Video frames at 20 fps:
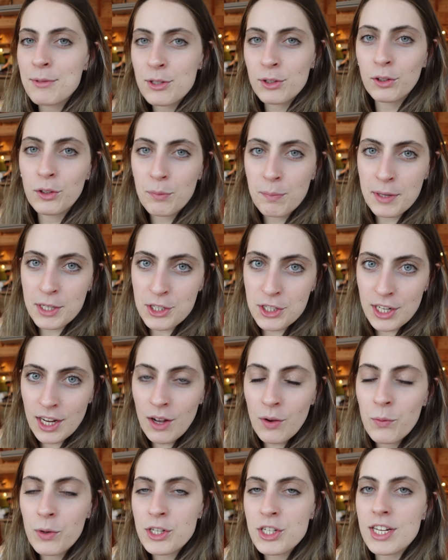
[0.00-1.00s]
to
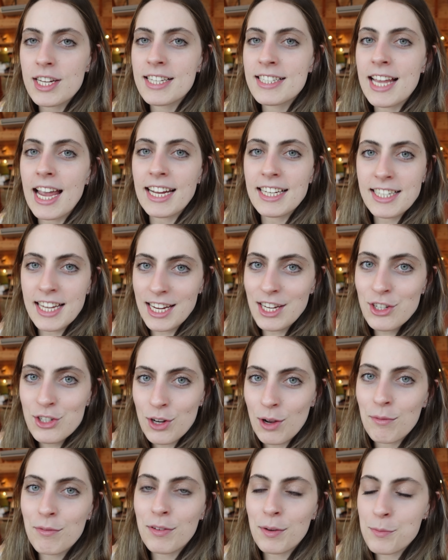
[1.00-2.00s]
Lupicia, which is a tea
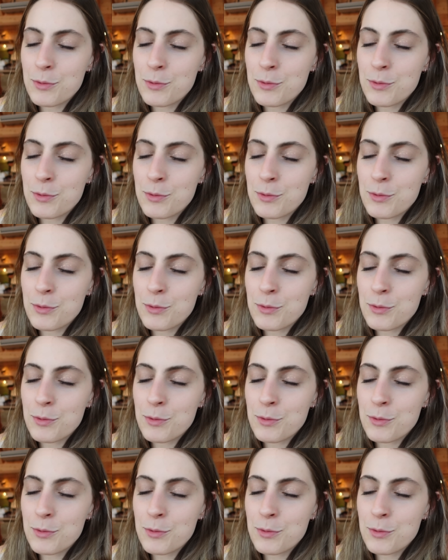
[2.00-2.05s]
shop from